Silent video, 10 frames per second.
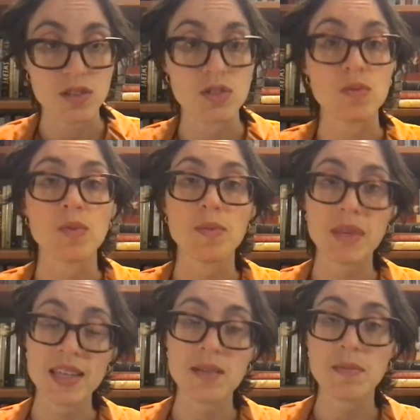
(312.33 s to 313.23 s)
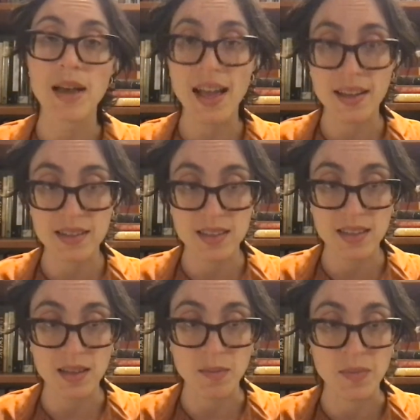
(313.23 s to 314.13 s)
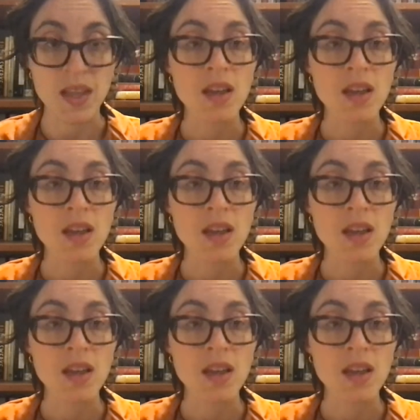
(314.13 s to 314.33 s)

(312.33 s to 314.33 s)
to repeat back to them